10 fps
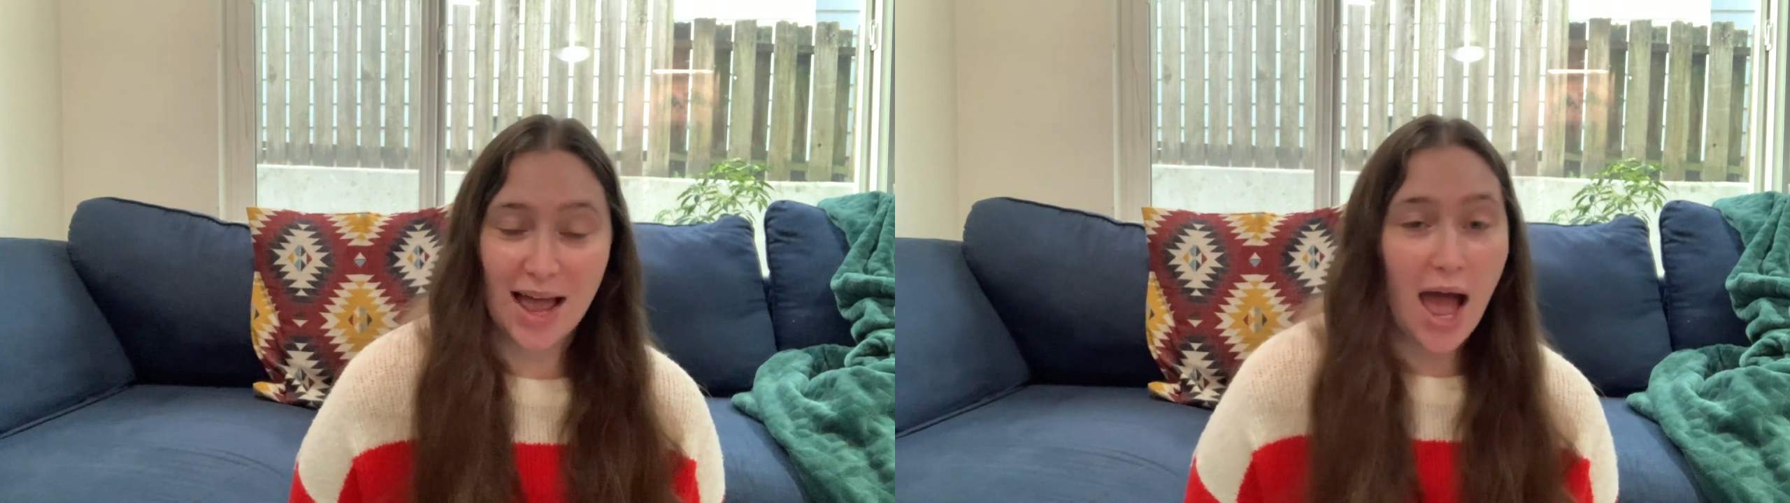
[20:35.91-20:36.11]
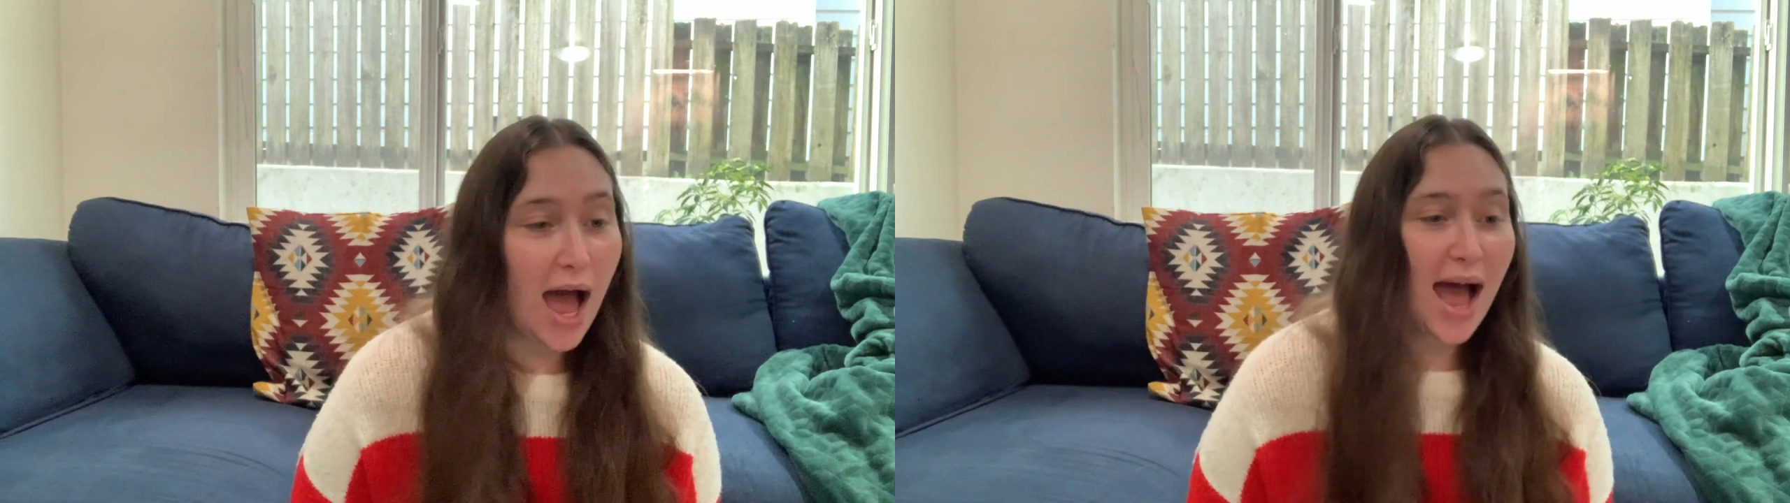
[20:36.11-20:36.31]

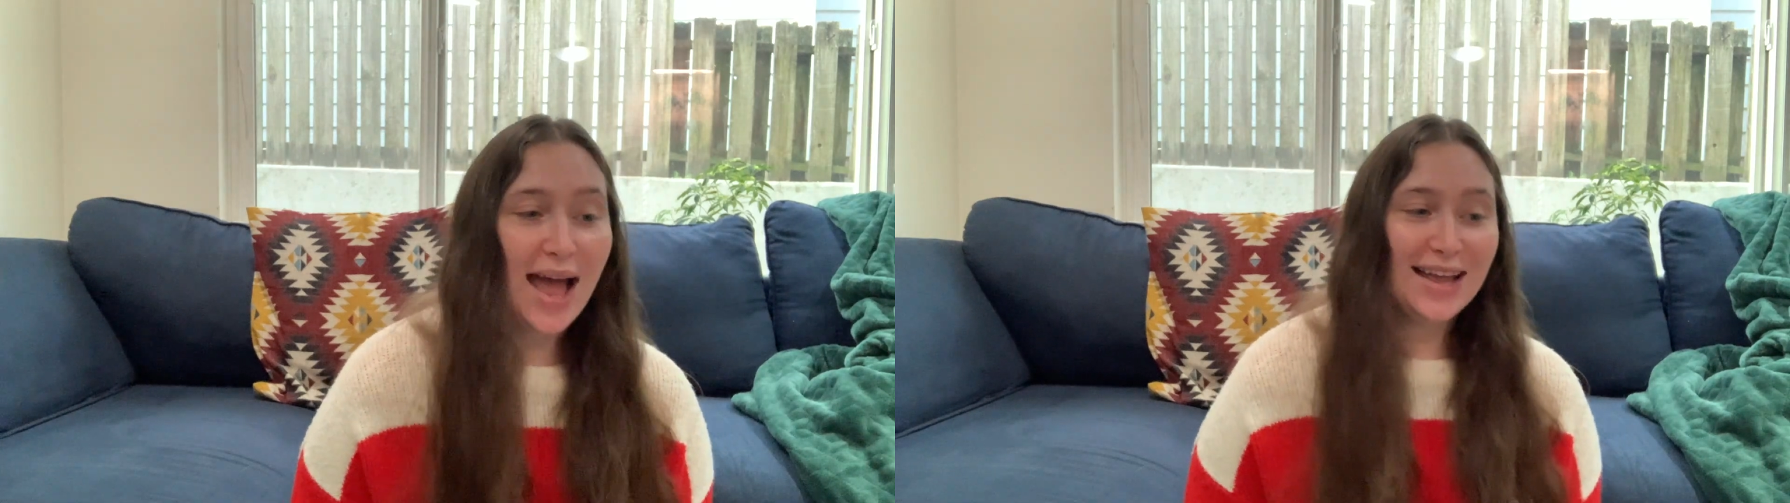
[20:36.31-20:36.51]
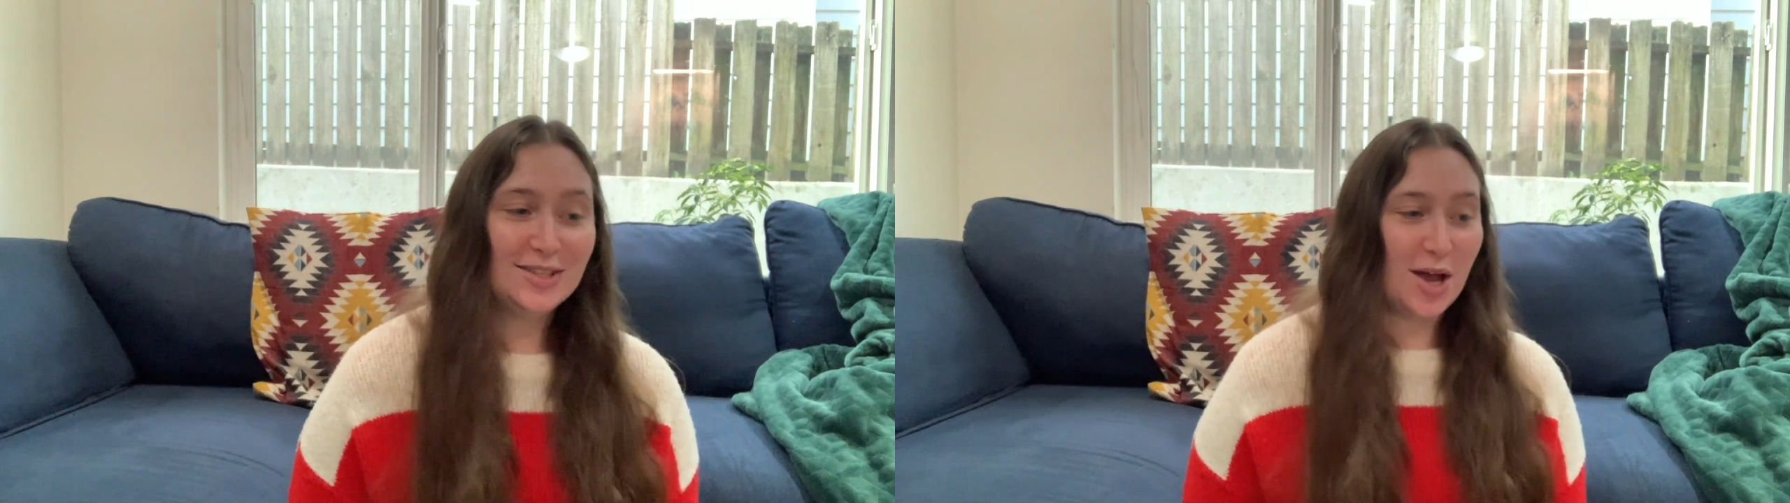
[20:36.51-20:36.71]

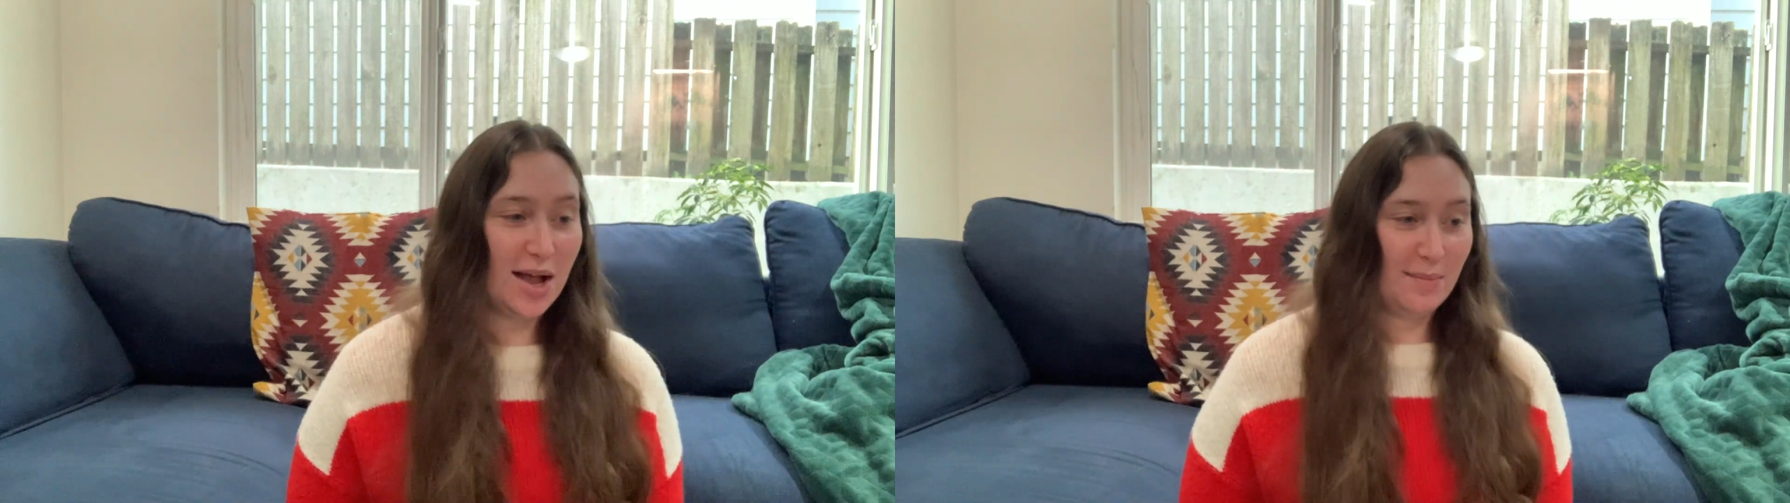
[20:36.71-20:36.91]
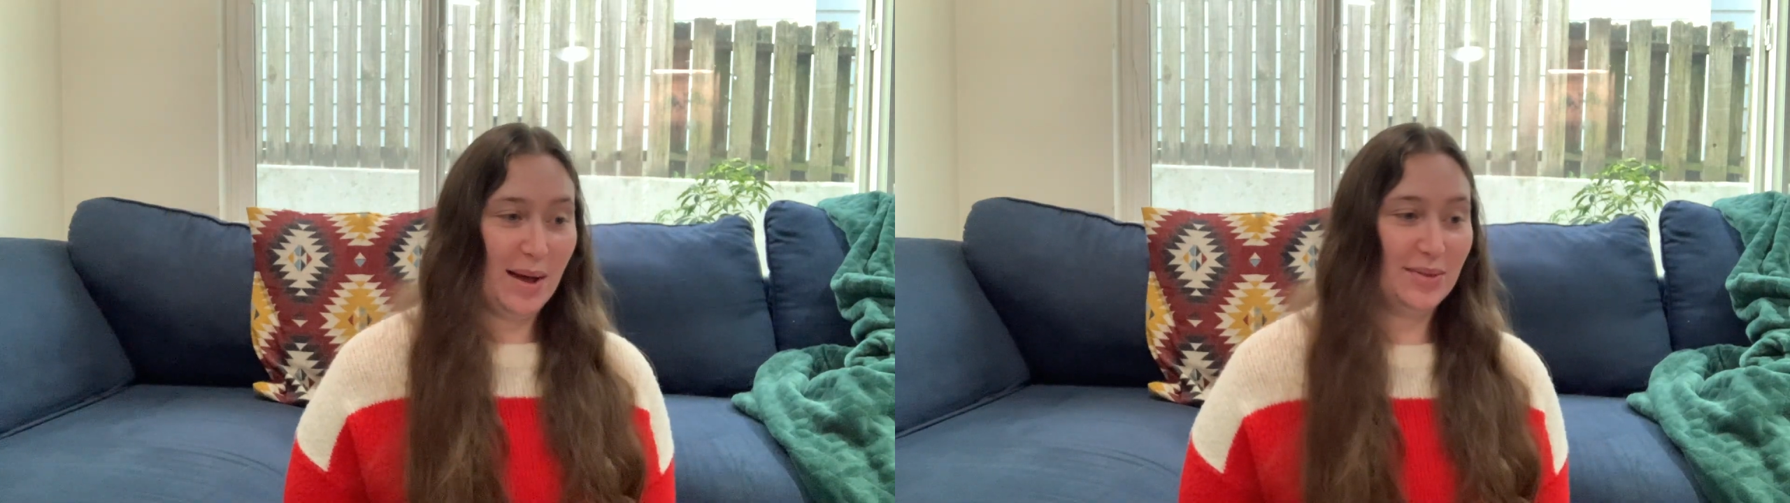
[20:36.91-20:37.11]
I
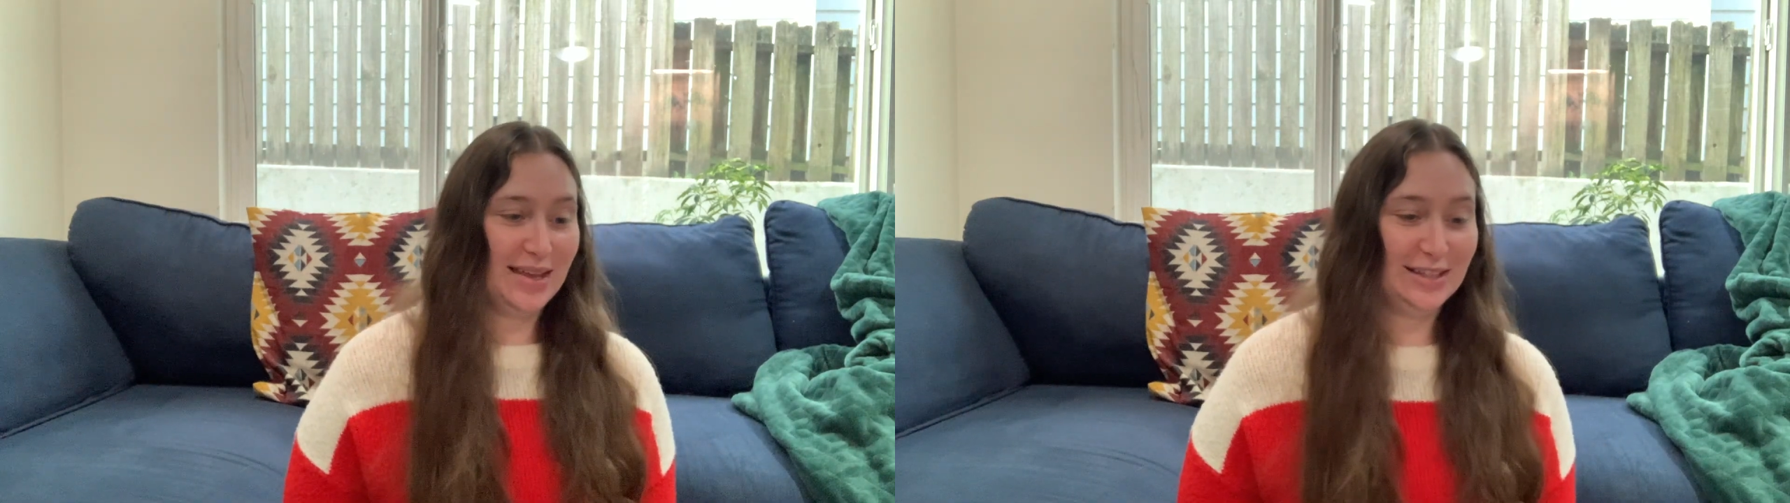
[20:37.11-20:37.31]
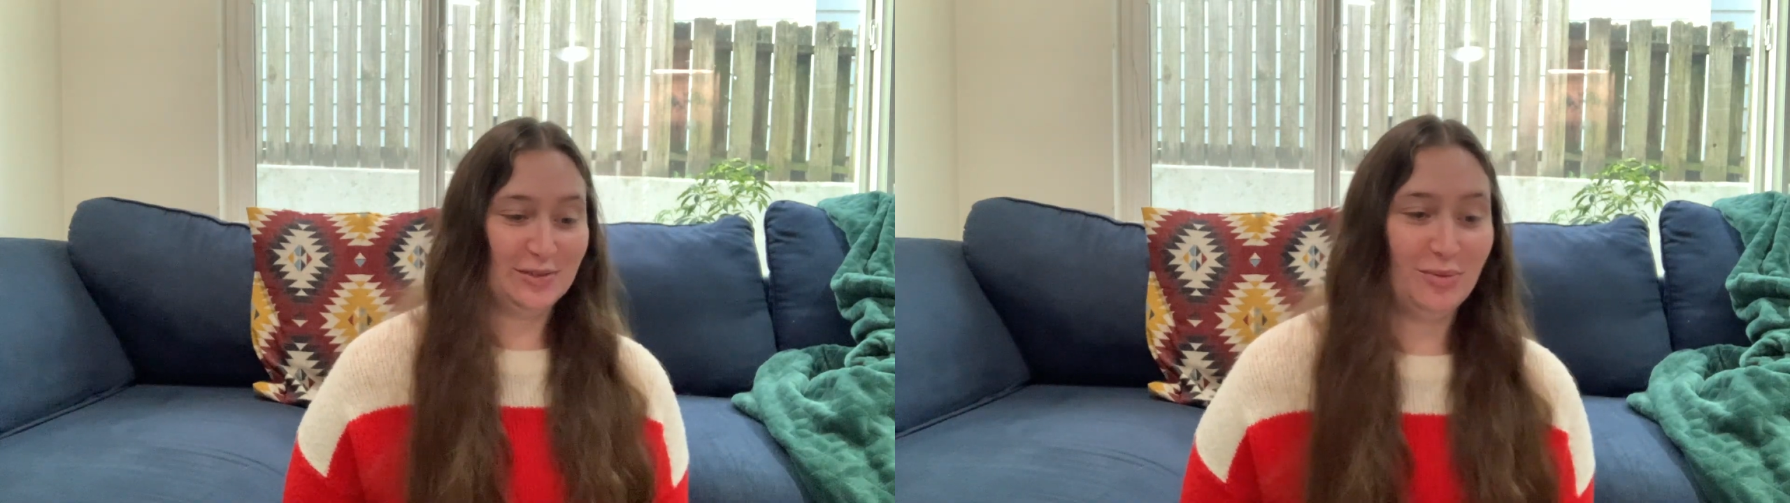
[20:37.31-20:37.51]
talk about
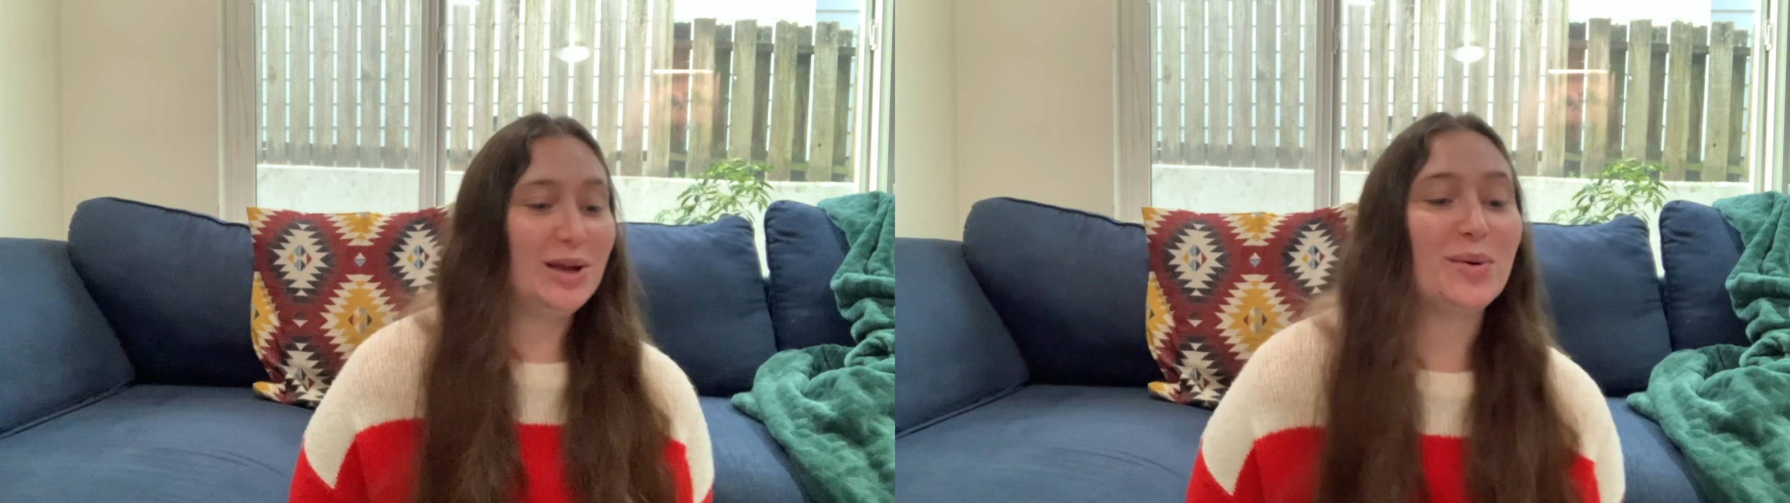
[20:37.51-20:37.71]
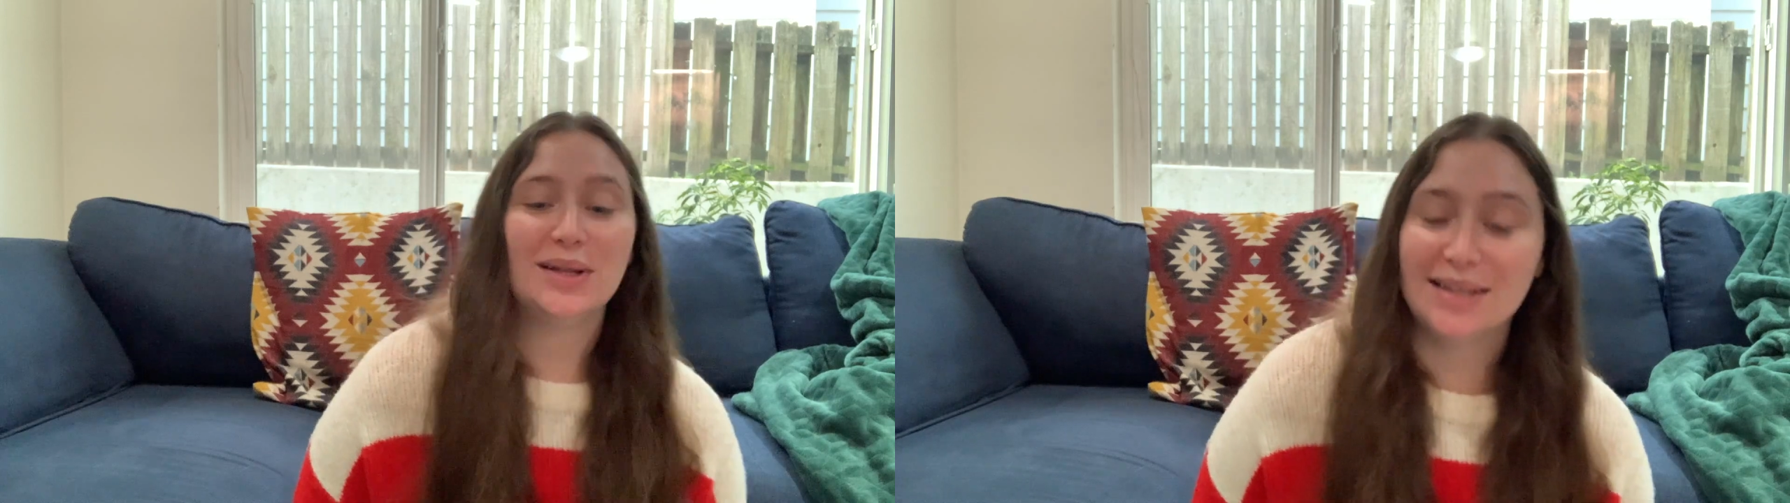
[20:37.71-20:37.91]
this
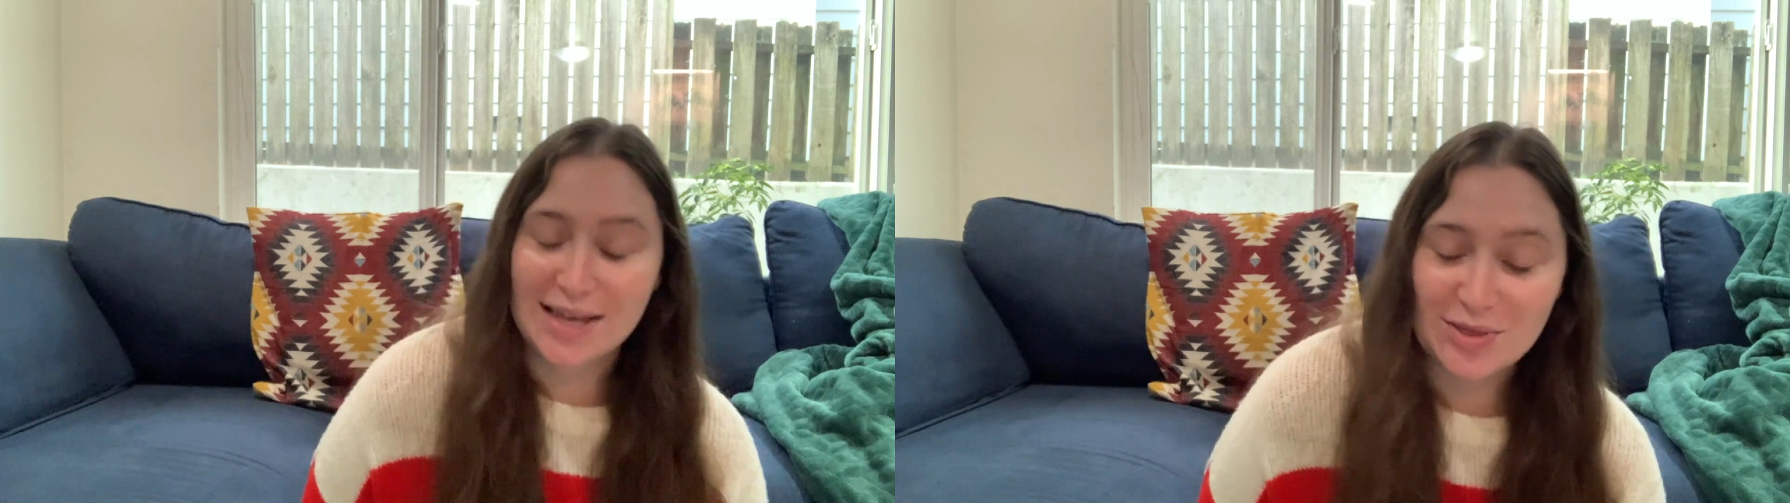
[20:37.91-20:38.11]
frequently